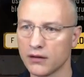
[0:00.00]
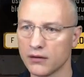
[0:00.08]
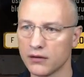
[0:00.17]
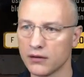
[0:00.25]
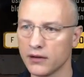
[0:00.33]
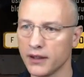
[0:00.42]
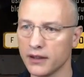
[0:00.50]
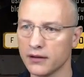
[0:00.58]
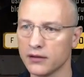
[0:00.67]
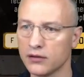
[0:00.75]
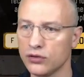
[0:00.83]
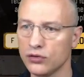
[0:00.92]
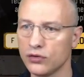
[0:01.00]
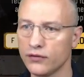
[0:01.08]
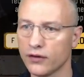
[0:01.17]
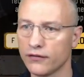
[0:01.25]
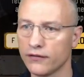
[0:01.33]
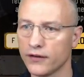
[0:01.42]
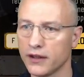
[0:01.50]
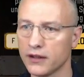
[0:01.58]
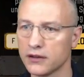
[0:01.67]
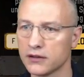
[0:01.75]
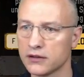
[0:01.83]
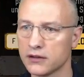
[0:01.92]
Right, move your
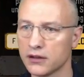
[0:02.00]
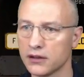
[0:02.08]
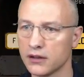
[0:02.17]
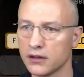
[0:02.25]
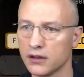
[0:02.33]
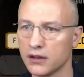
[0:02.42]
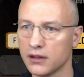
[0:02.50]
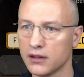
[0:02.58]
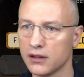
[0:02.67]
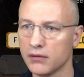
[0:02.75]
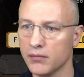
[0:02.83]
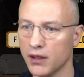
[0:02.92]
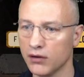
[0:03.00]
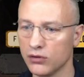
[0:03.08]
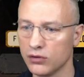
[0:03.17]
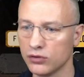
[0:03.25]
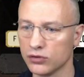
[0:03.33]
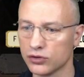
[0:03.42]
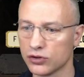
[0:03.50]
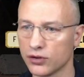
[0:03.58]
finest metal rolls.